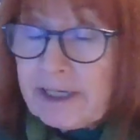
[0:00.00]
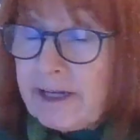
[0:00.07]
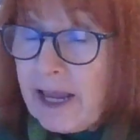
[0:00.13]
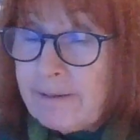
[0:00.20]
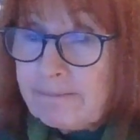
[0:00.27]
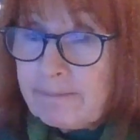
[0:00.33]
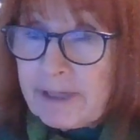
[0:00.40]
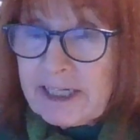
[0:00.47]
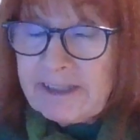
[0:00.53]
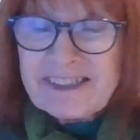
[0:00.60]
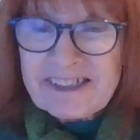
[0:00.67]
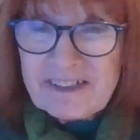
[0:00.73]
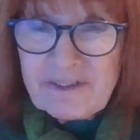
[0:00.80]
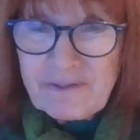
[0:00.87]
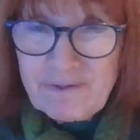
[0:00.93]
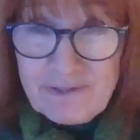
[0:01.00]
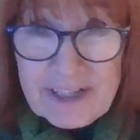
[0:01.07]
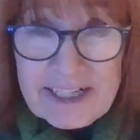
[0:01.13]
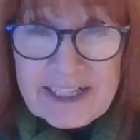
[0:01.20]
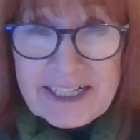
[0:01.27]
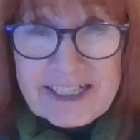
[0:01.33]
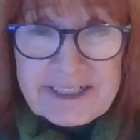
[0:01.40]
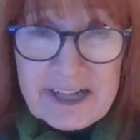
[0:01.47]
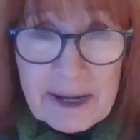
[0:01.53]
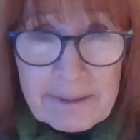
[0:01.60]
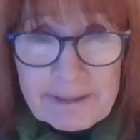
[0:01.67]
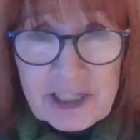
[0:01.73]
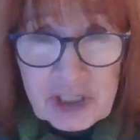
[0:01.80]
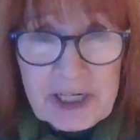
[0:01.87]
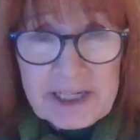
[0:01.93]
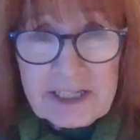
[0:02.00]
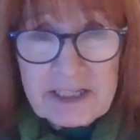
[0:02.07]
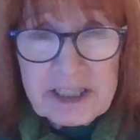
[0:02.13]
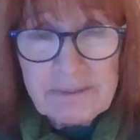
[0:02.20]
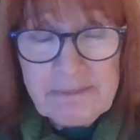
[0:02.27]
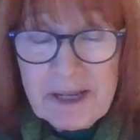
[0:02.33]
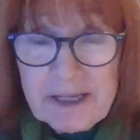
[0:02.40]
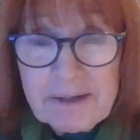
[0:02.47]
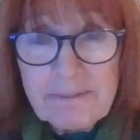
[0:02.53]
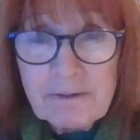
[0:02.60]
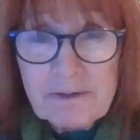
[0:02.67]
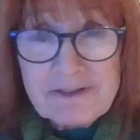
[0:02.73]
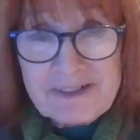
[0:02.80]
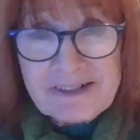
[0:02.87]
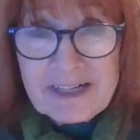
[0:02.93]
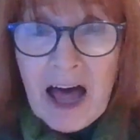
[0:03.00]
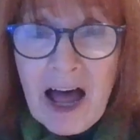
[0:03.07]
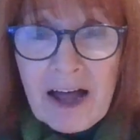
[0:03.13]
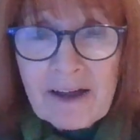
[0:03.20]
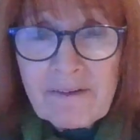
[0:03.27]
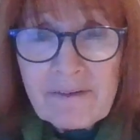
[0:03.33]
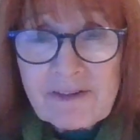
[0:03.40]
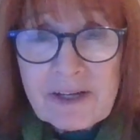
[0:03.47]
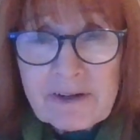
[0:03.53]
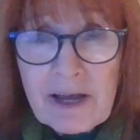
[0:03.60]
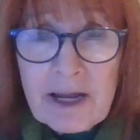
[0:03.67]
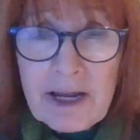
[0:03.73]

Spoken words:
can be severely damaging to people's lives,